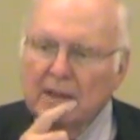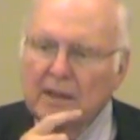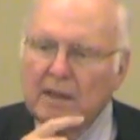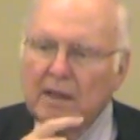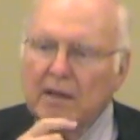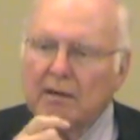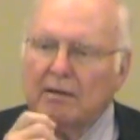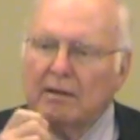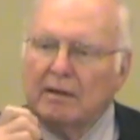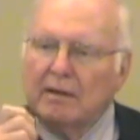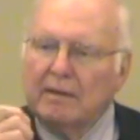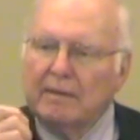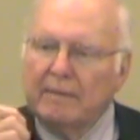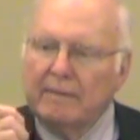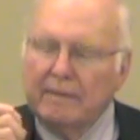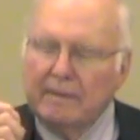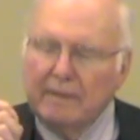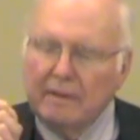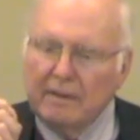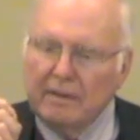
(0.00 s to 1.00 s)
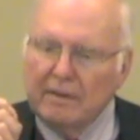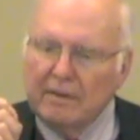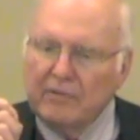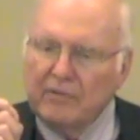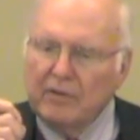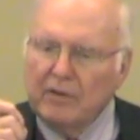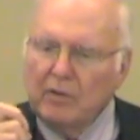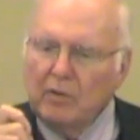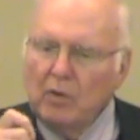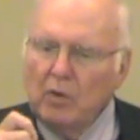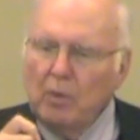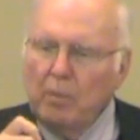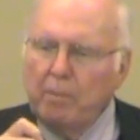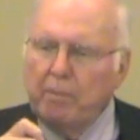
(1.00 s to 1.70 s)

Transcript: Now, there's a whole